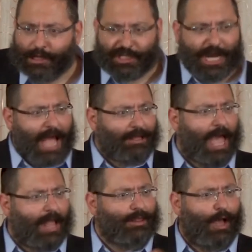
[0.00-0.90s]
She had to
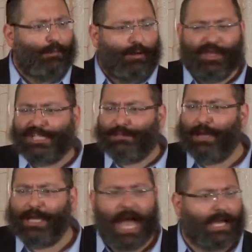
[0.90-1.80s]
end up with a
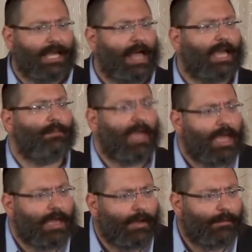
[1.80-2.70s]
shmagagi like
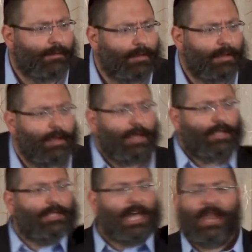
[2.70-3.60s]
me,
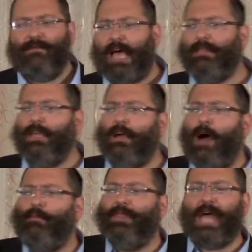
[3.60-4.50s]
instead of ending
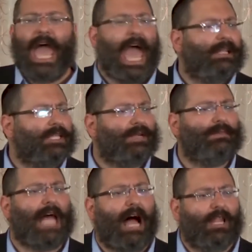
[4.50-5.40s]
up with a handsome,
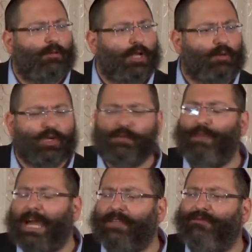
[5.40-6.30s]
tolerant,
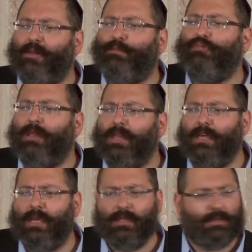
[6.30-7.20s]
respectful,
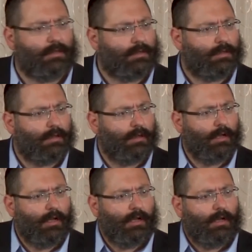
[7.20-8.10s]
brilliant,
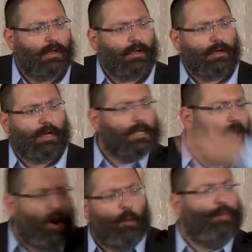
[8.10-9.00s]

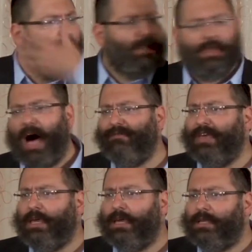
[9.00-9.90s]
global,
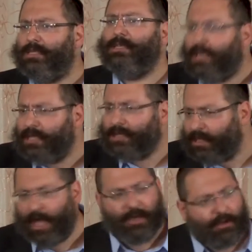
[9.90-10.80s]
loving
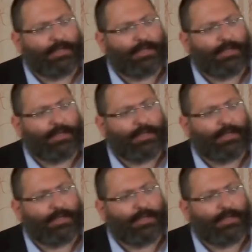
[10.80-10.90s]
citizen like